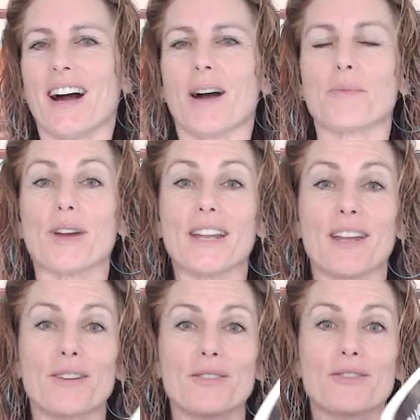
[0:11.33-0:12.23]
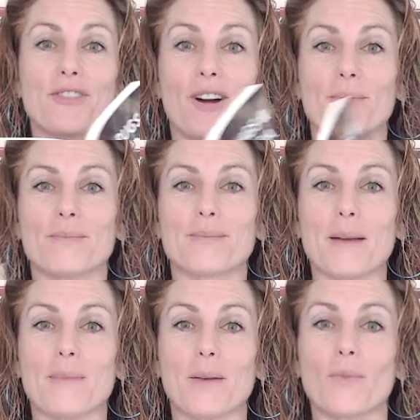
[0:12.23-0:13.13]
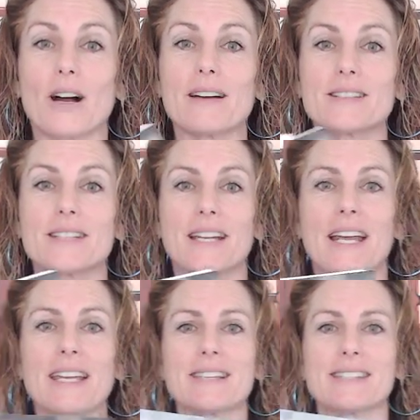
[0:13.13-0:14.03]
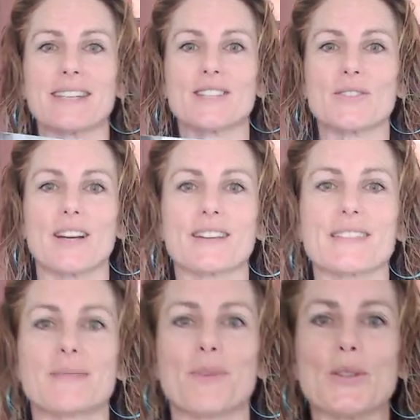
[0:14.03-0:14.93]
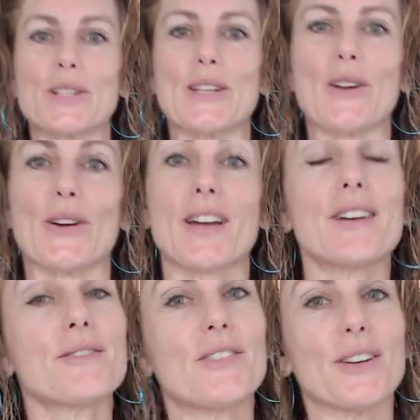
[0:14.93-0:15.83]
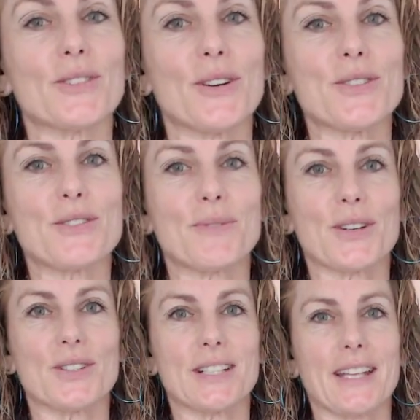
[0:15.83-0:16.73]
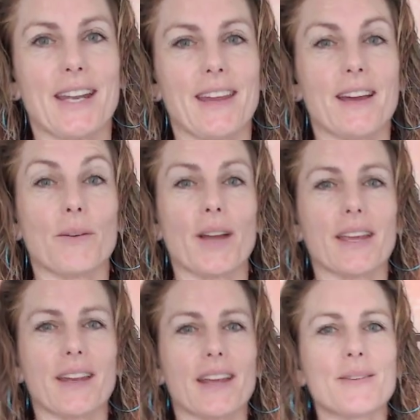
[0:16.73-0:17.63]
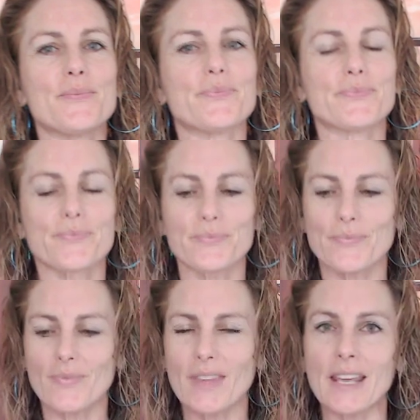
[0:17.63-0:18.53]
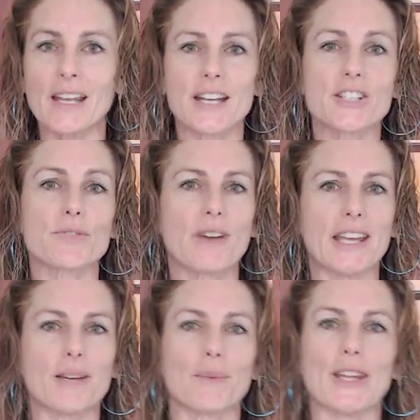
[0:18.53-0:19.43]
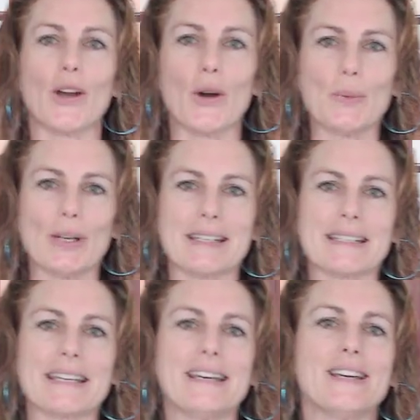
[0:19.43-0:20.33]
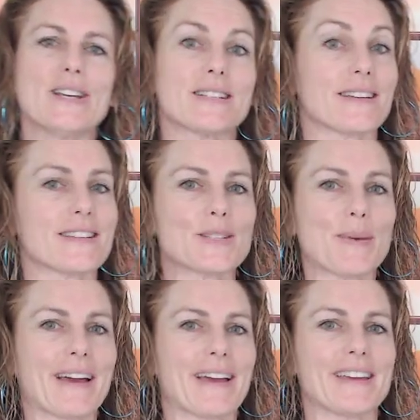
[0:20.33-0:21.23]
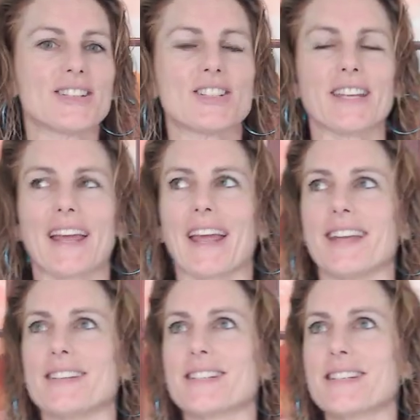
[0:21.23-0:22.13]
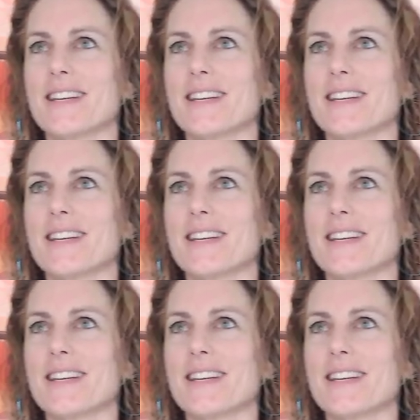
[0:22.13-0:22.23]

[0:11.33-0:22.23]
I'm reading from my memoir today Sex, Drugs, and Mostly Yoga Field Notes from a Kundalini Awakening. And I just randomly opened to this page and